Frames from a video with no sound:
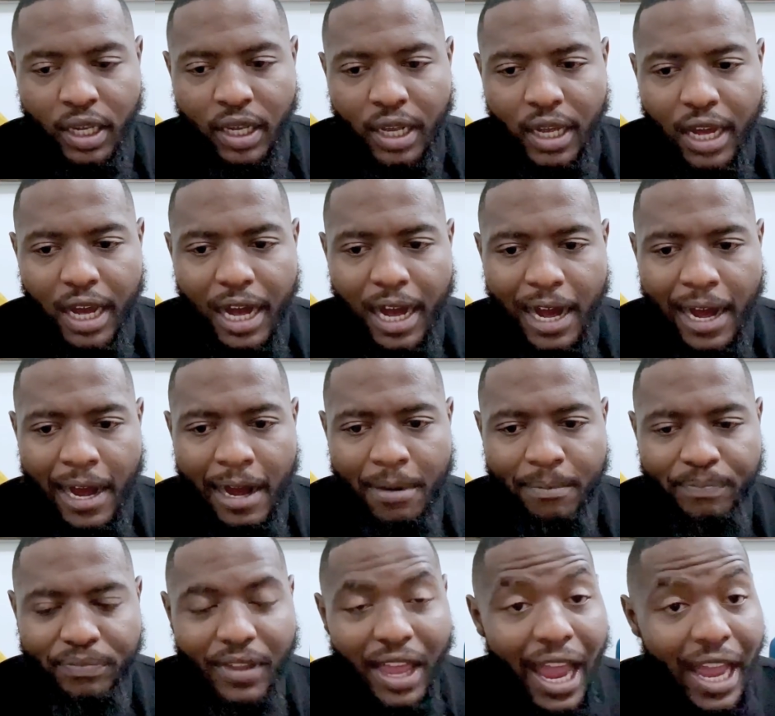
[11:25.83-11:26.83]

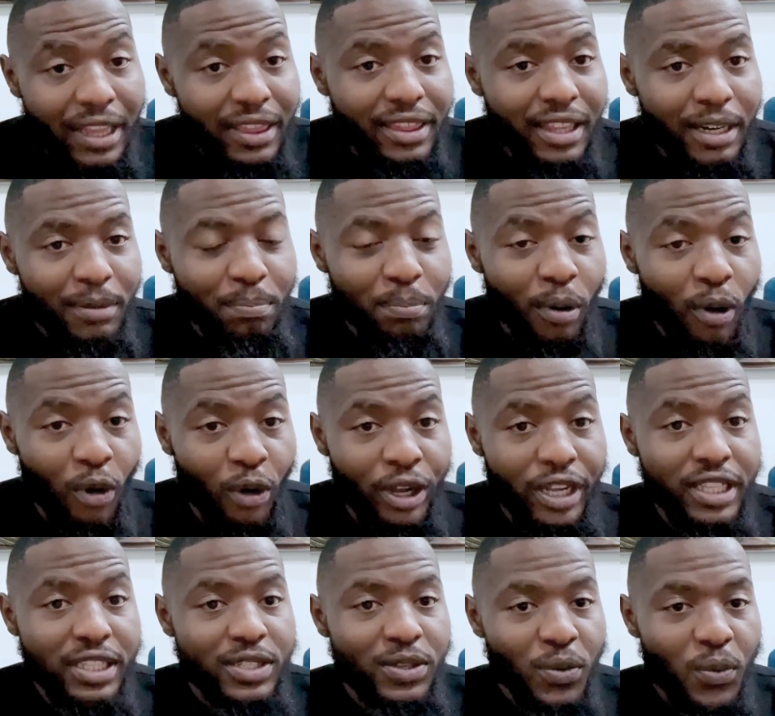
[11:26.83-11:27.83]
At that
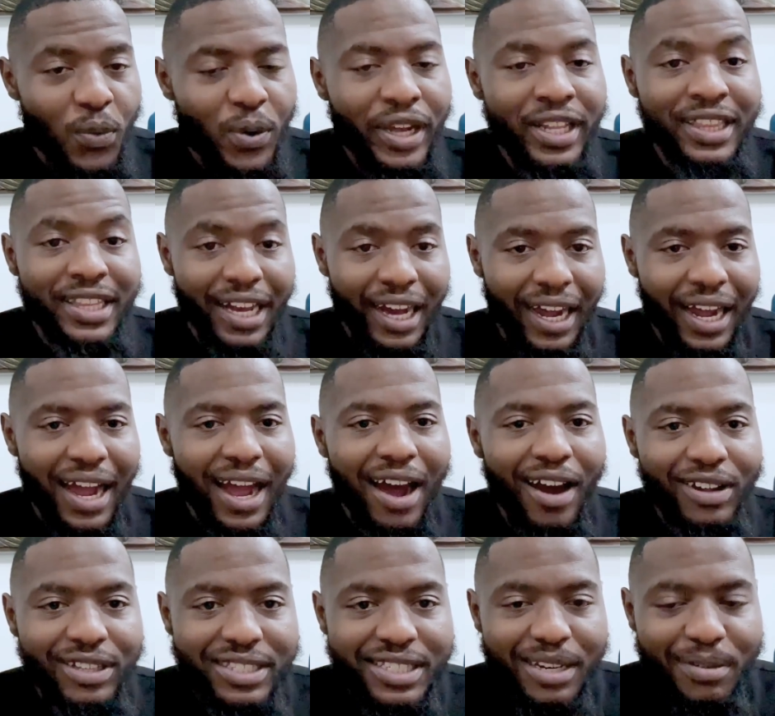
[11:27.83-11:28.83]
point, when the
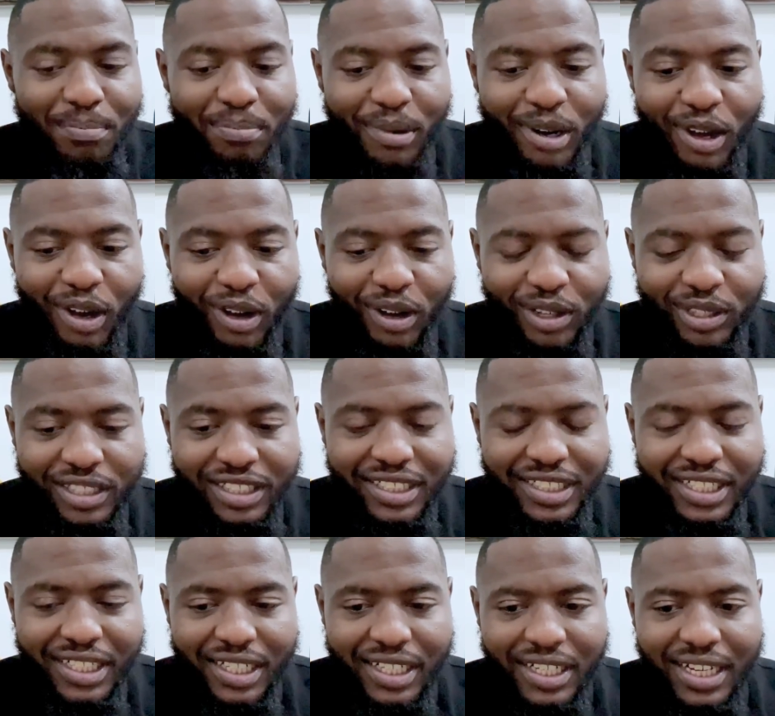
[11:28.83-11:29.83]
account had blown,
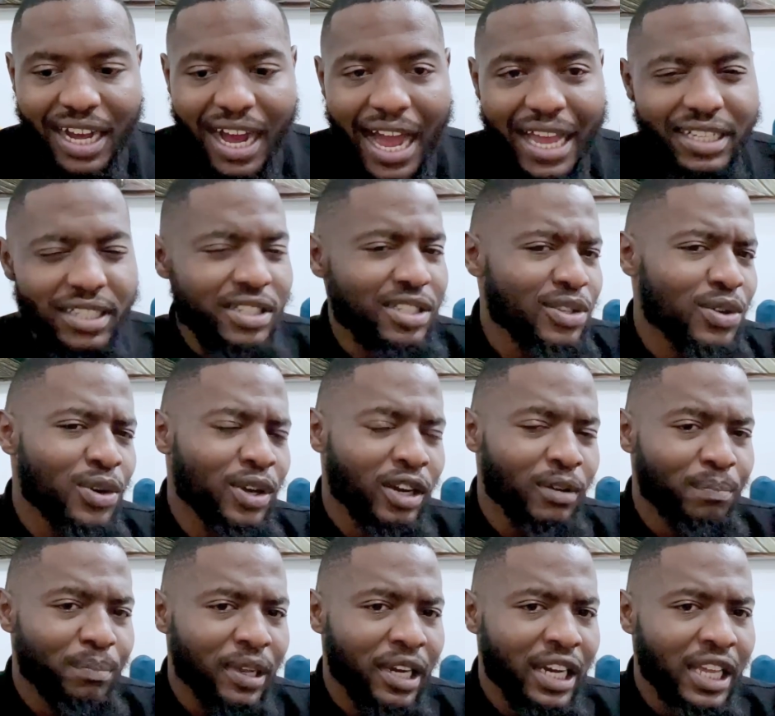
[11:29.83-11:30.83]
I just
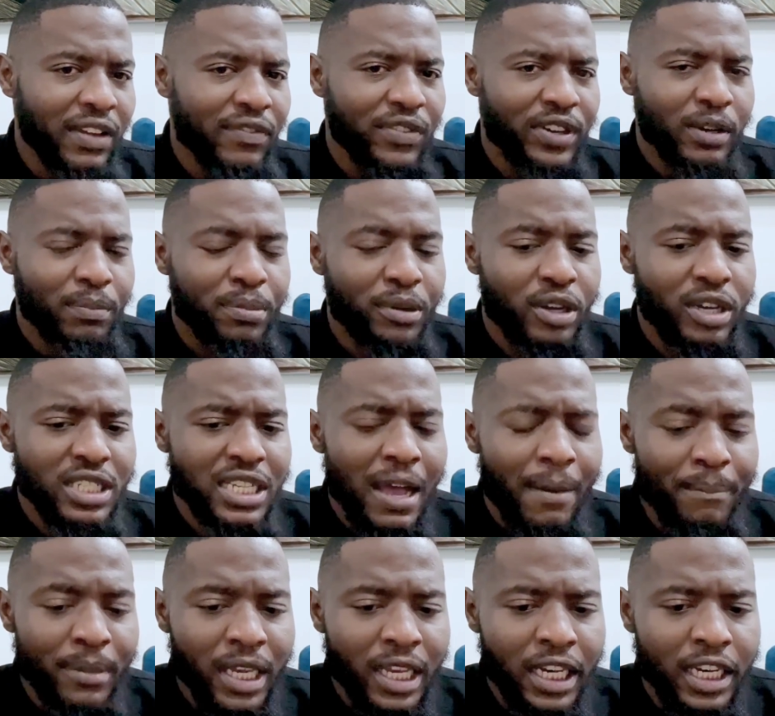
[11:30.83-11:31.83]
couldn't believe it because
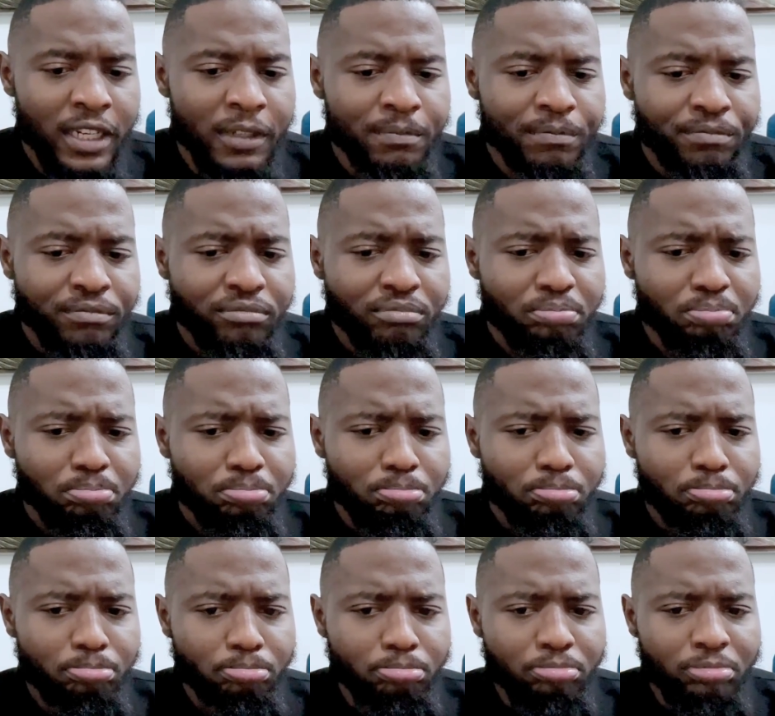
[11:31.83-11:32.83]

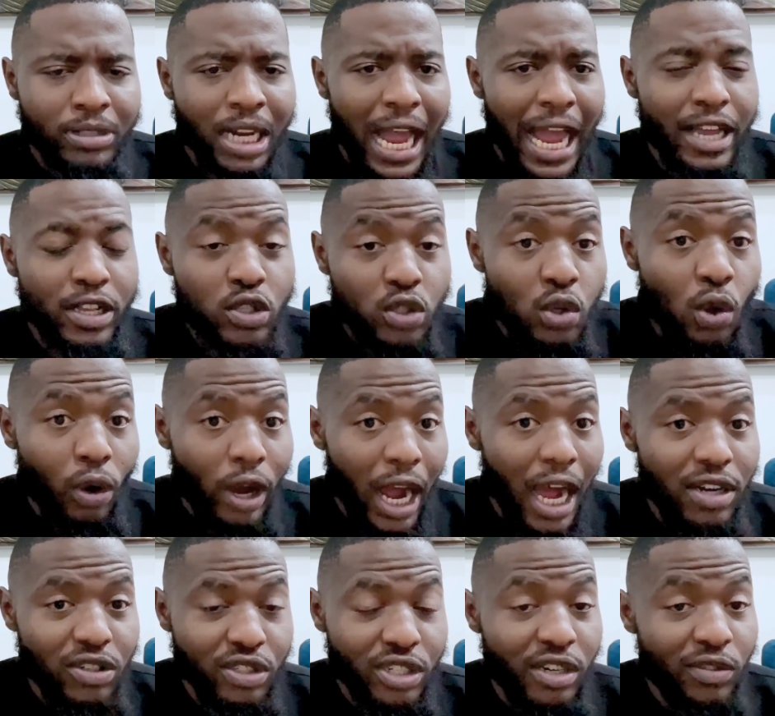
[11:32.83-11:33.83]
I saw
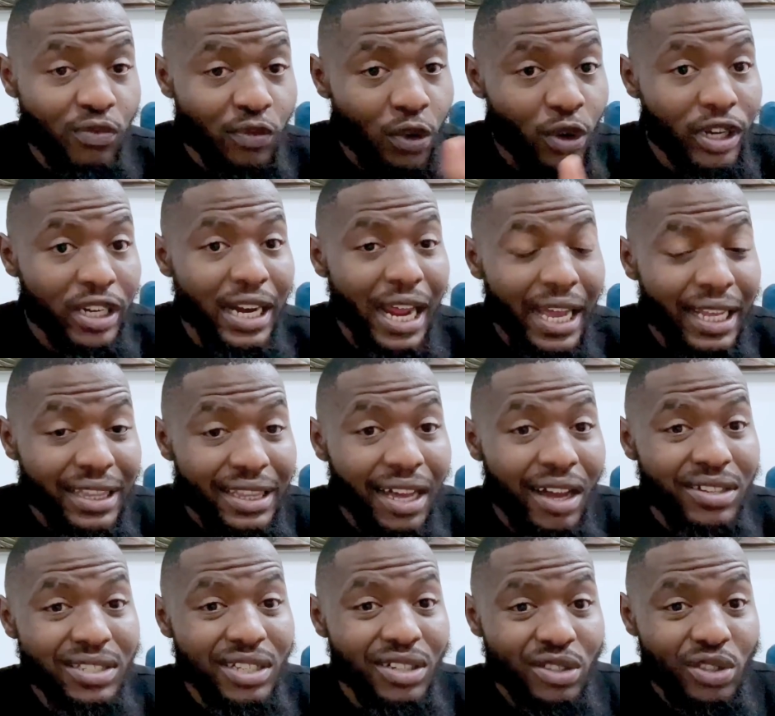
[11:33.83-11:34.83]

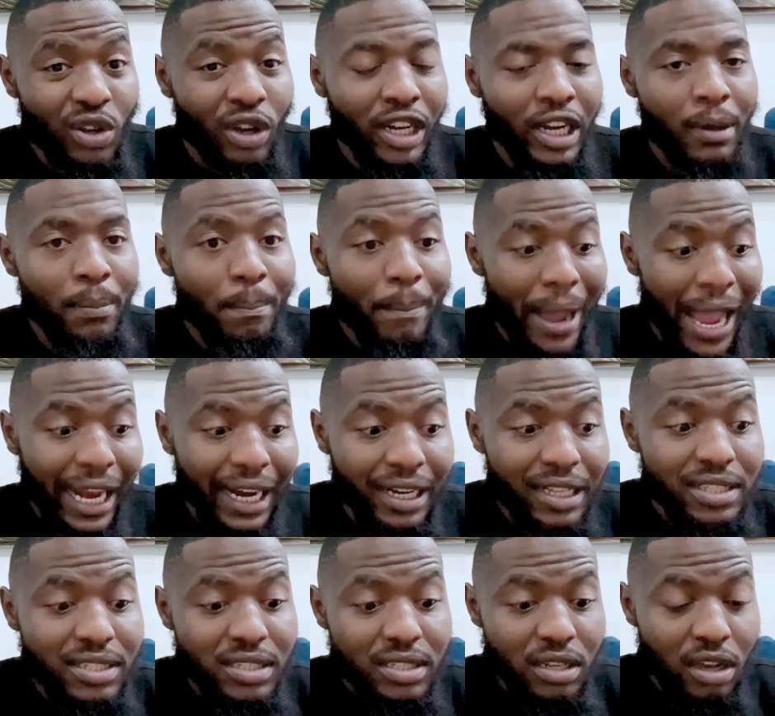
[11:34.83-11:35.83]
$149,000
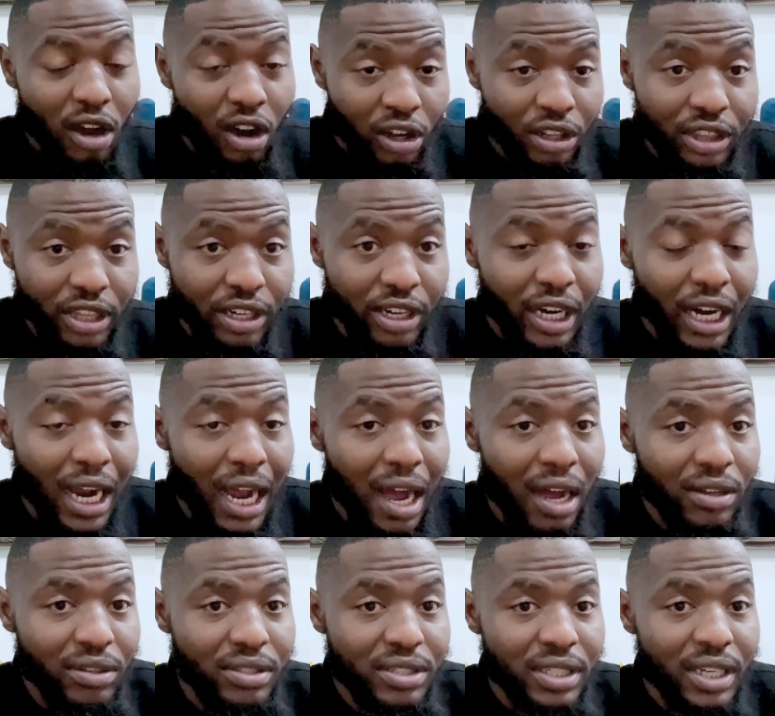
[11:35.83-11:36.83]
balance on their
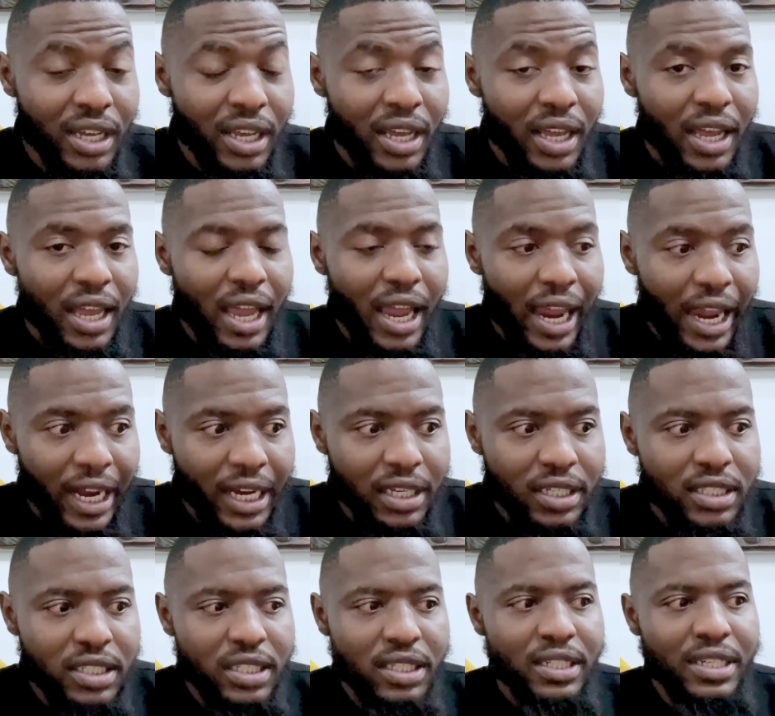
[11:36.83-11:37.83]
account,
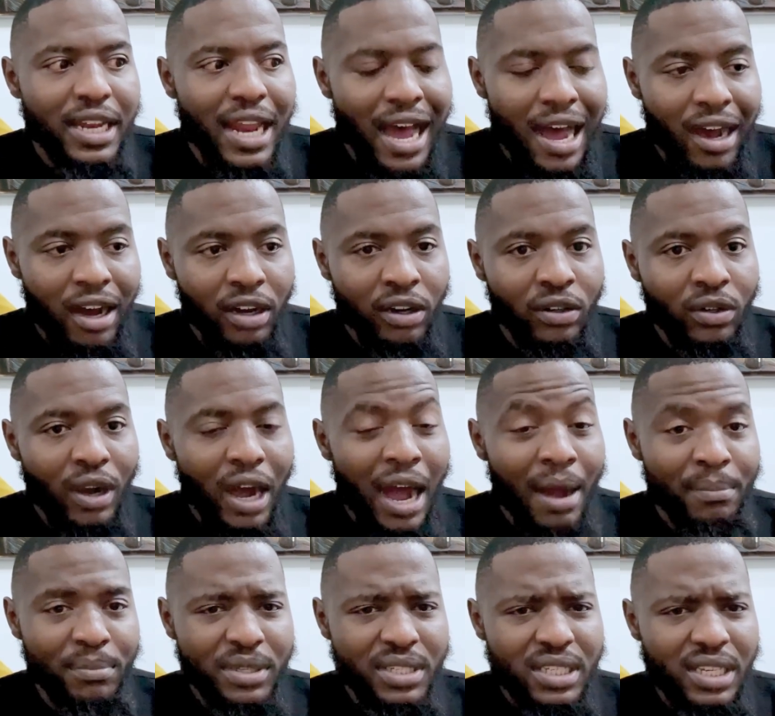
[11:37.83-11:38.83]
and now
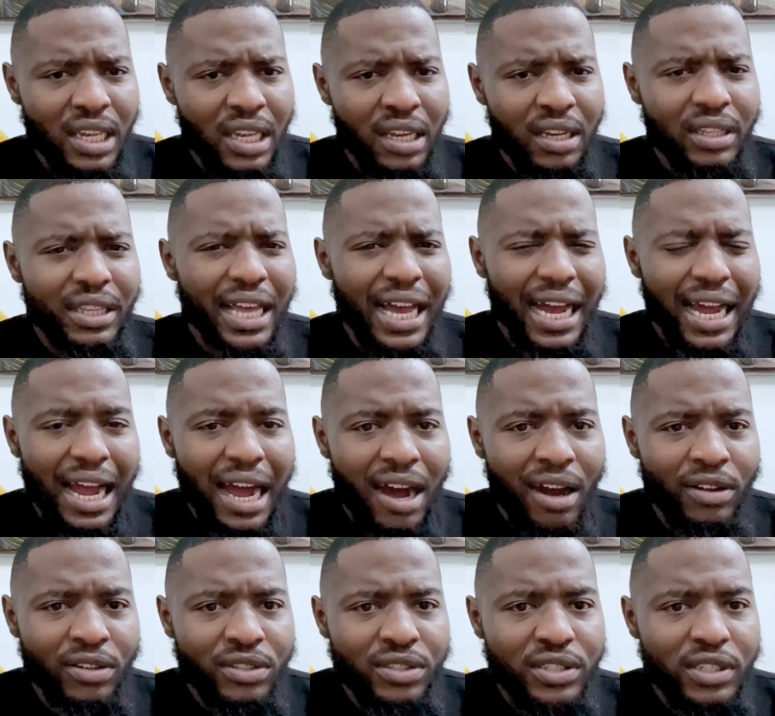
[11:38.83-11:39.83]
I'm seeing the
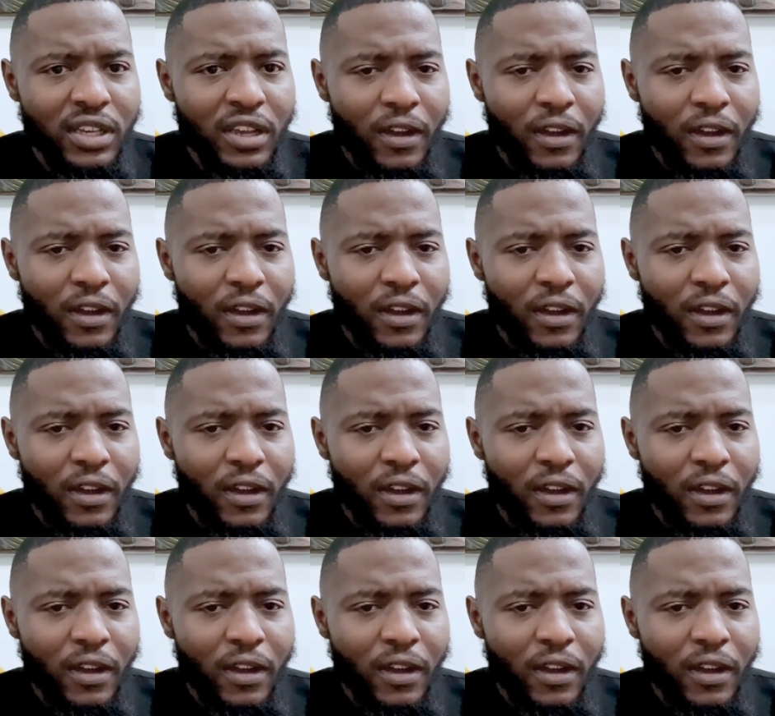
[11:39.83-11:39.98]
account,